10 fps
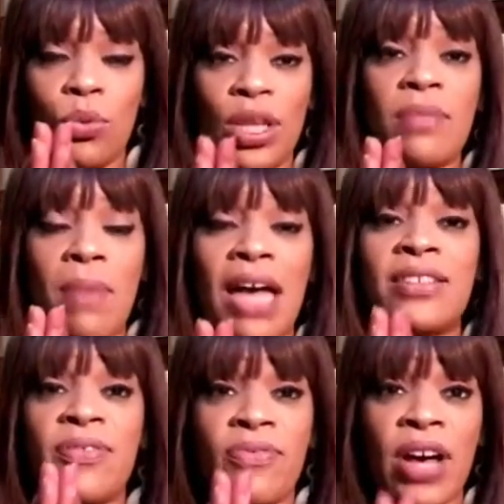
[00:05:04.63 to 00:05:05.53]
with
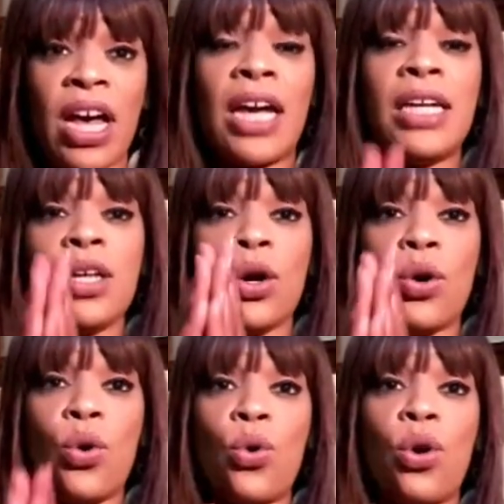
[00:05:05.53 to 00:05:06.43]
my divine
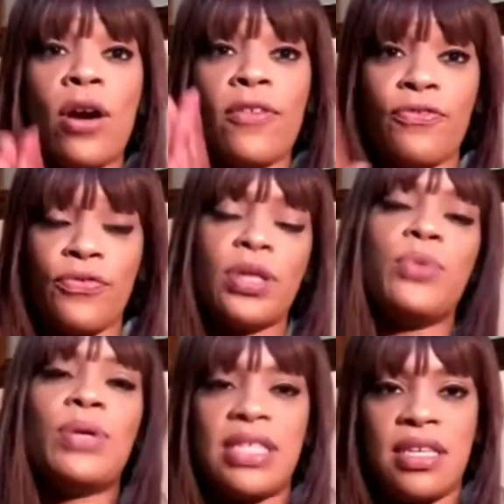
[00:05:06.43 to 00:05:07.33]
core
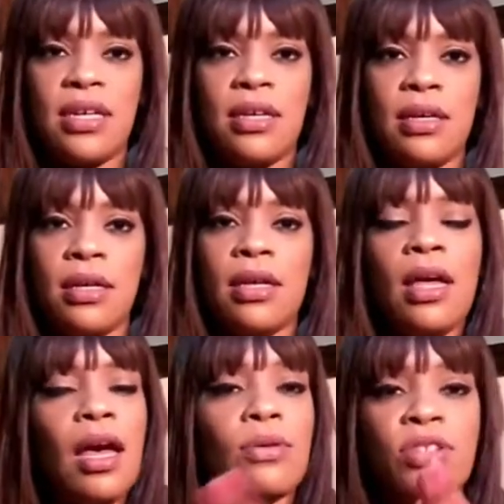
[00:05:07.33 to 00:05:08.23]
frequency.
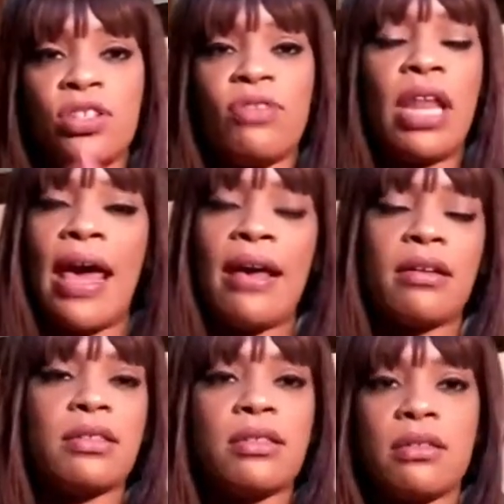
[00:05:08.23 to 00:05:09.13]
I would just
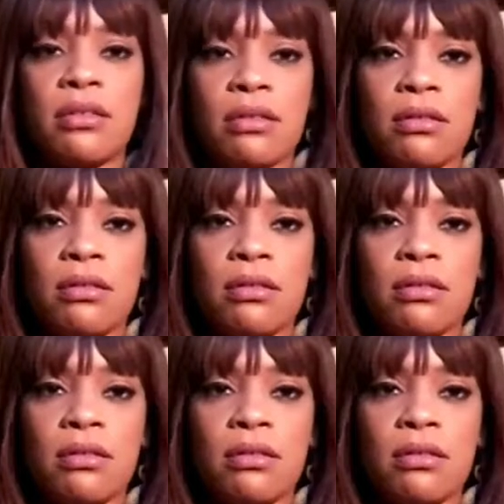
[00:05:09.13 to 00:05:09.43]
relax